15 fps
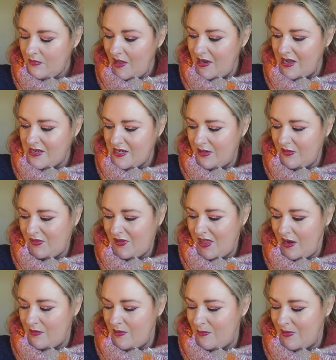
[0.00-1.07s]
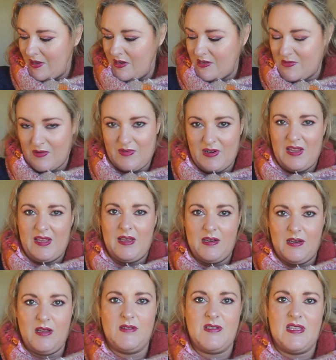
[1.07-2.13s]
lead out for that one, because we're really
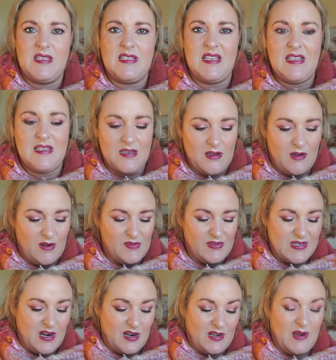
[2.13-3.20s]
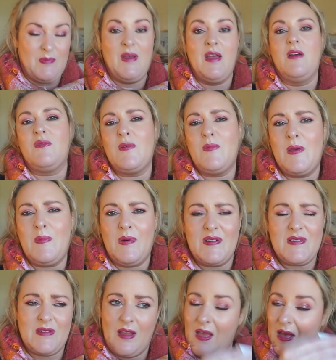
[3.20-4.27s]
getting out of the season now of a dark lip. For me
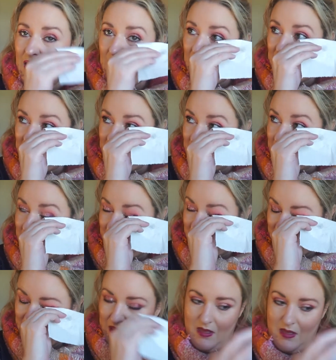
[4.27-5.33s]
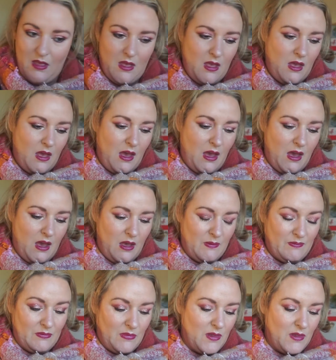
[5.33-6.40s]
personally, I know
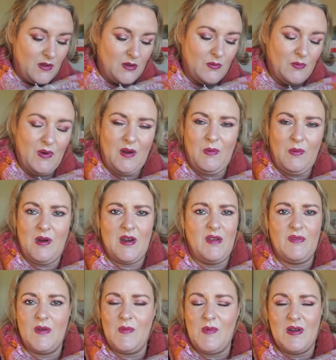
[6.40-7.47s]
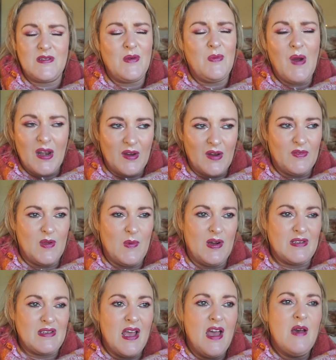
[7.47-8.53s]
you can wear whatever you want, whenever you
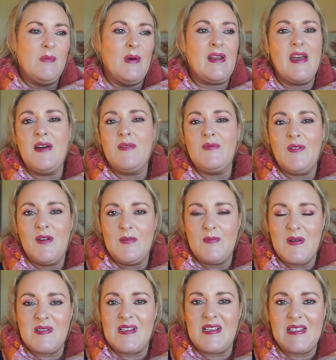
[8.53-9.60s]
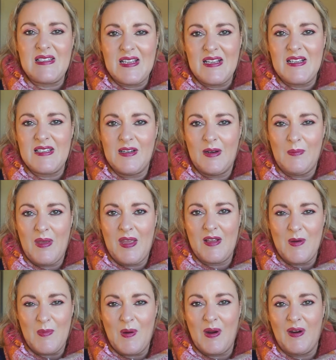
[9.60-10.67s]
want. But I am very much a seasonal
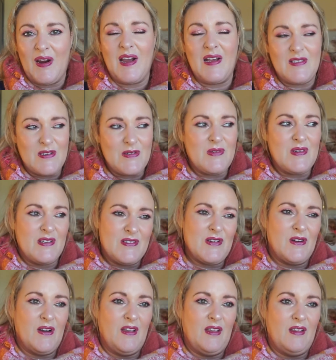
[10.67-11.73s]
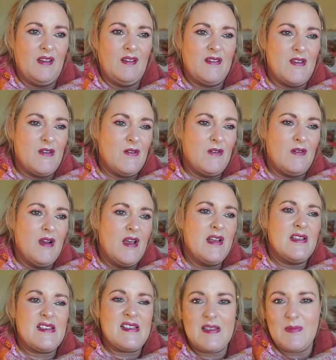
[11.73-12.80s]
makeup wearer. I do enjoy, you know,
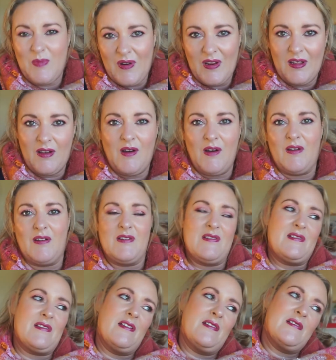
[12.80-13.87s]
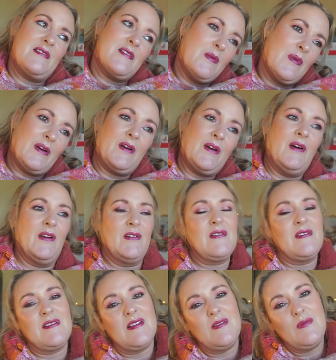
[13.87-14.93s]
spring colours and summer
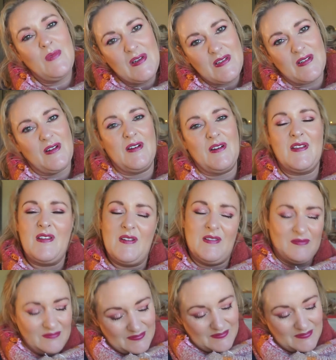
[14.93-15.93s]
colours and winter colours. You know,